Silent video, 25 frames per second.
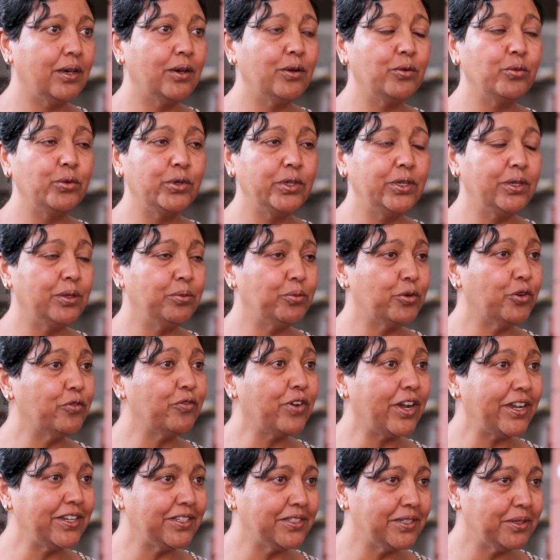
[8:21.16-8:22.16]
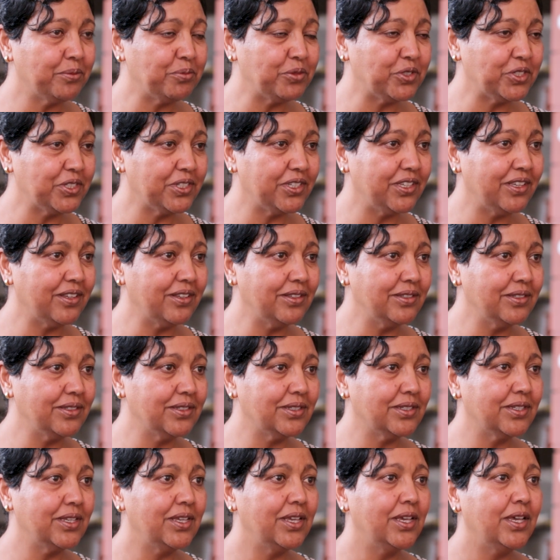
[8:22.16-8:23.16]
We provide them
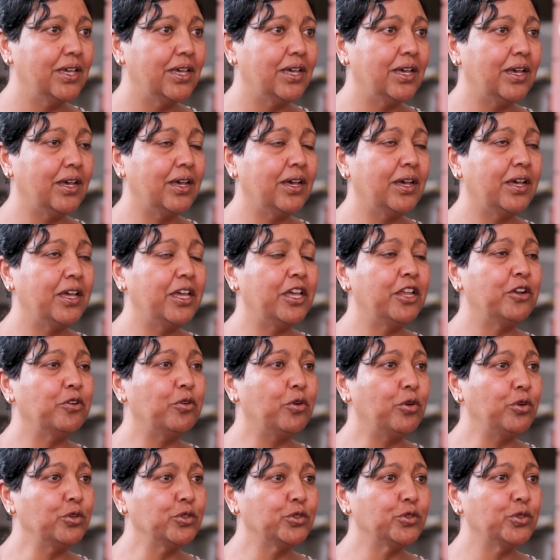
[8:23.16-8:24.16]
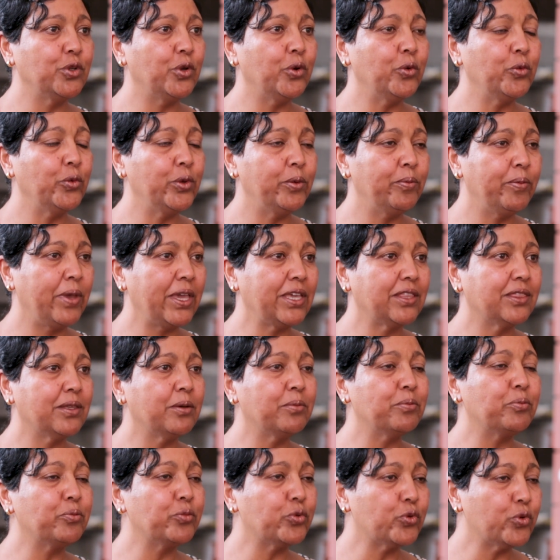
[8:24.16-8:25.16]
skills, and also we make
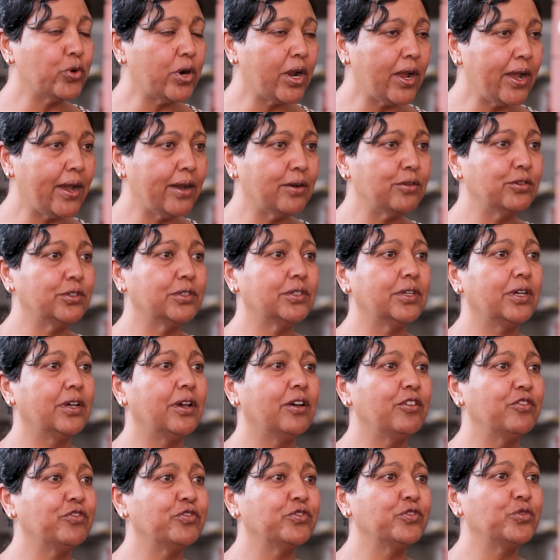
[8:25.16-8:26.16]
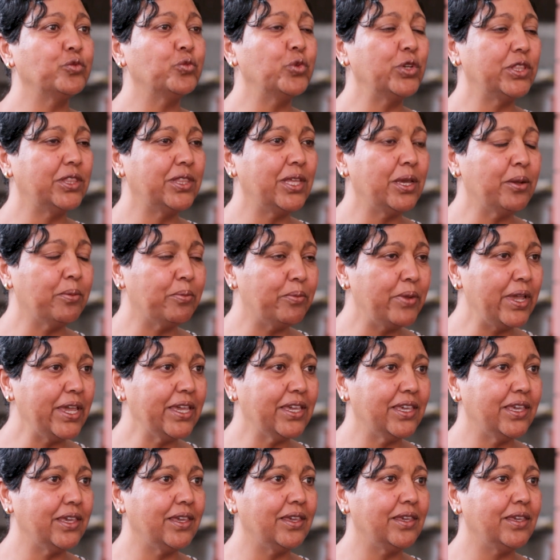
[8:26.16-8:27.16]
them proud of what they're
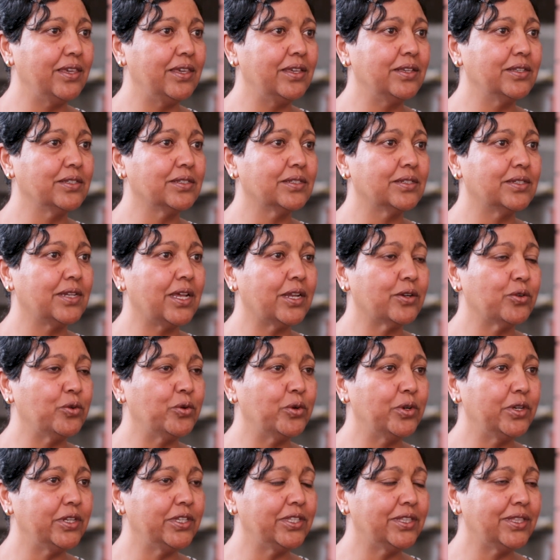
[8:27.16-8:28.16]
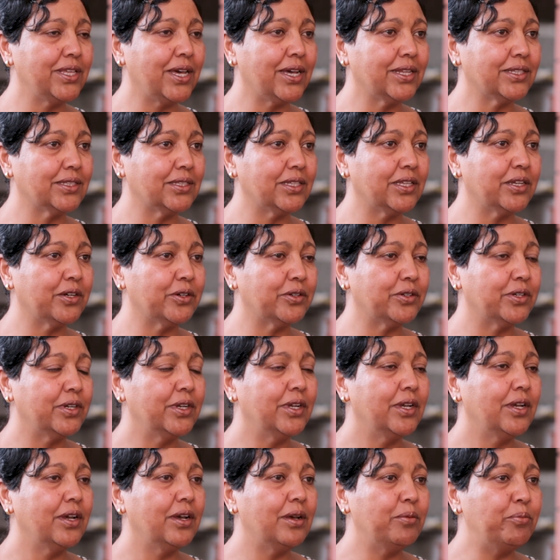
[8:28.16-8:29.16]
making. Is not only that they're
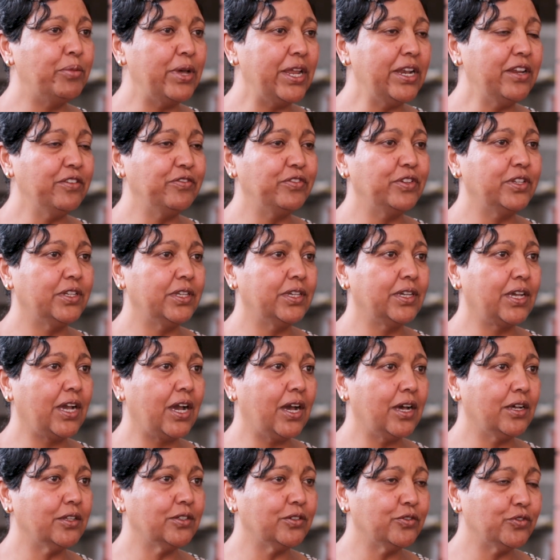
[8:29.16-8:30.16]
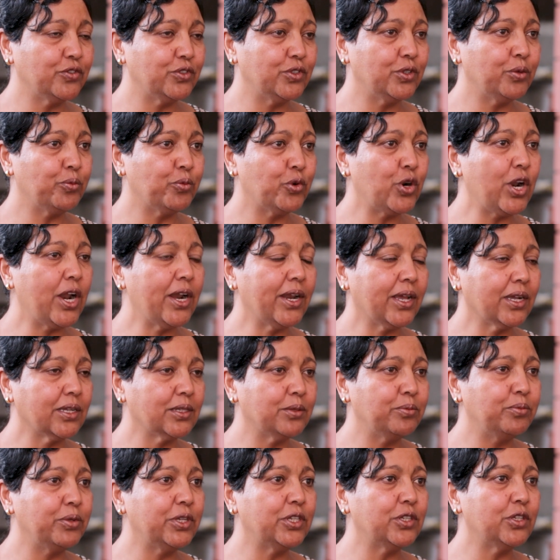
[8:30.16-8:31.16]
benefiting out of the
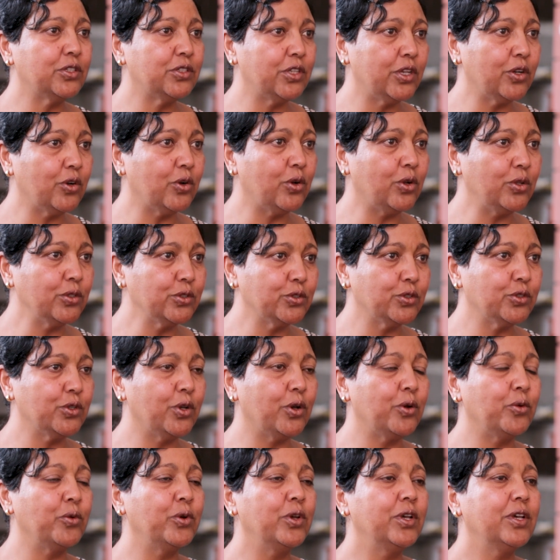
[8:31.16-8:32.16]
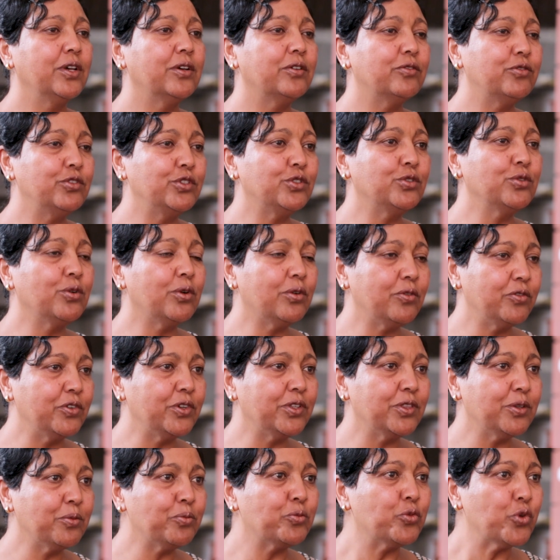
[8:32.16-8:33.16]
product, but they're also
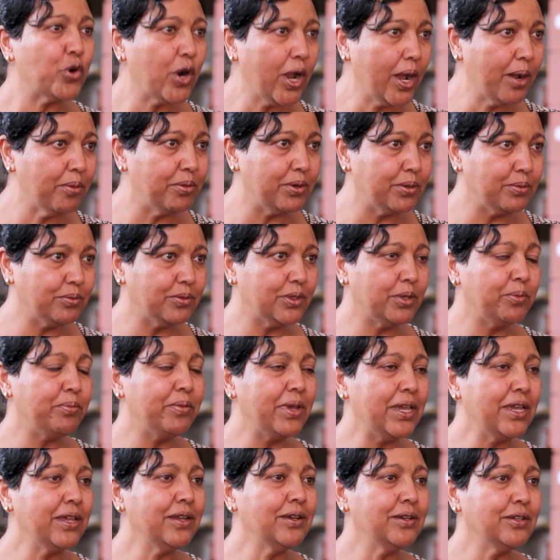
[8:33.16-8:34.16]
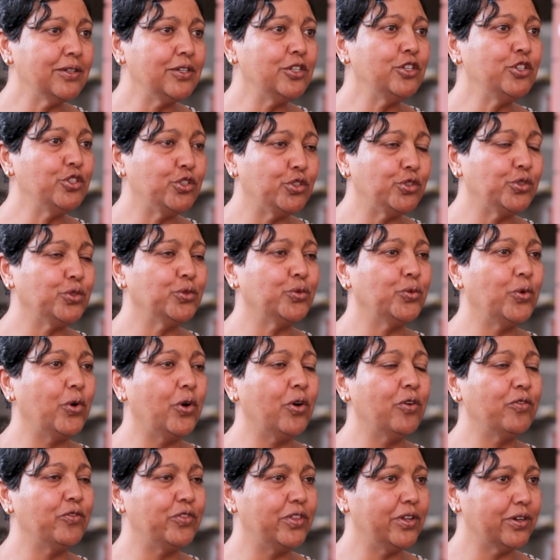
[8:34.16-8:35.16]
resolving the problem, the main issue
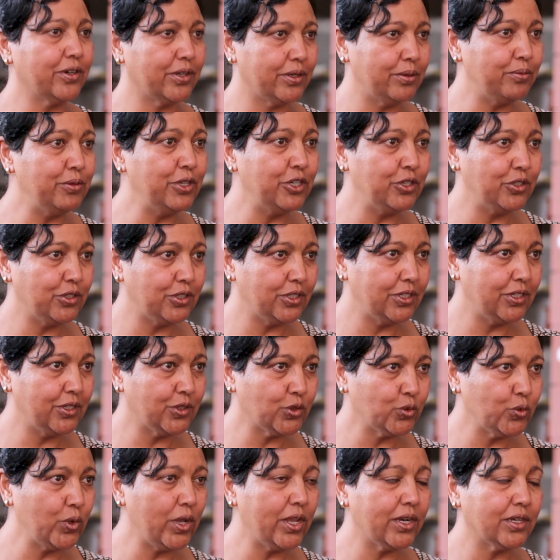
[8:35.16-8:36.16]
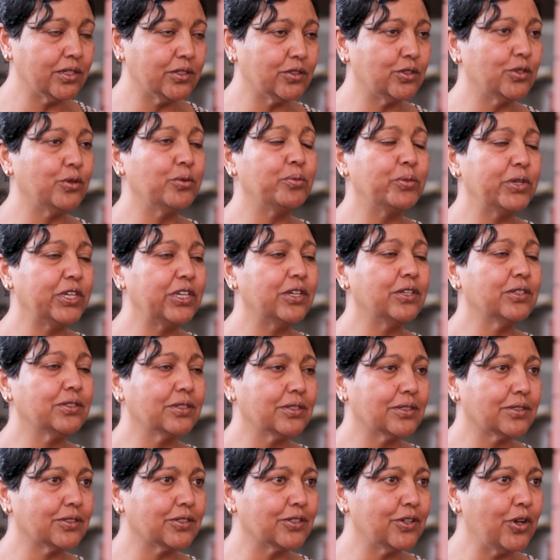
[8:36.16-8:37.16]
of their community as well. So because
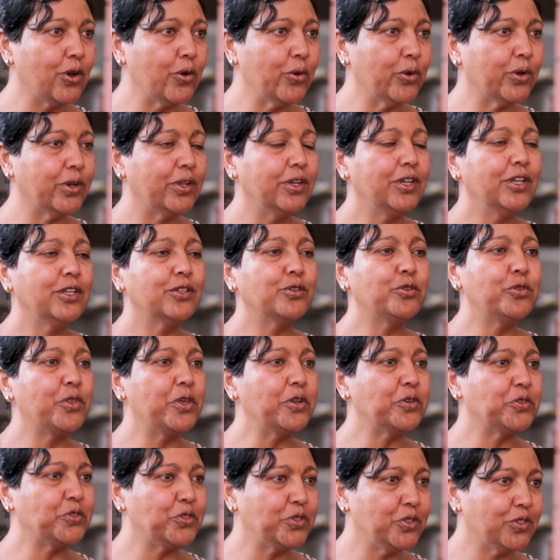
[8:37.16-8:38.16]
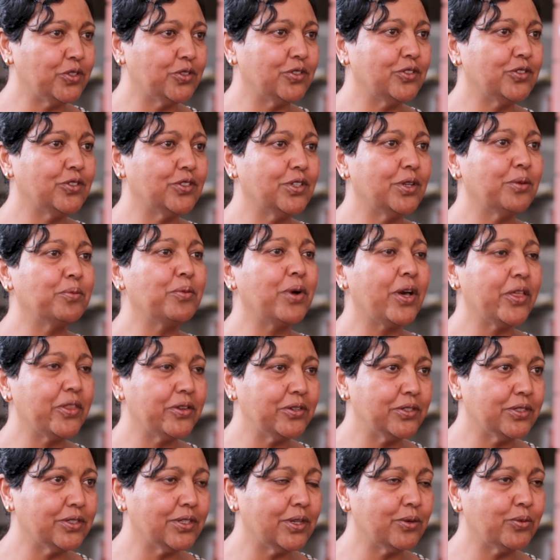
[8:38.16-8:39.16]
it's going to their sisters and
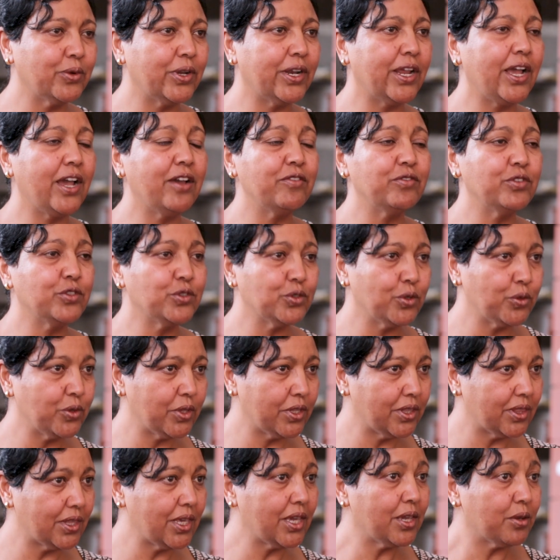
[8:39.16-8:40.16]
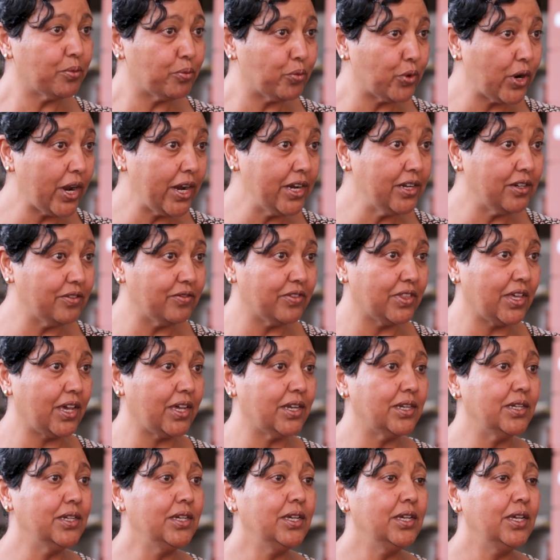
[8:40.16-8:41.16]
mothers and what have you, so they take pride of that.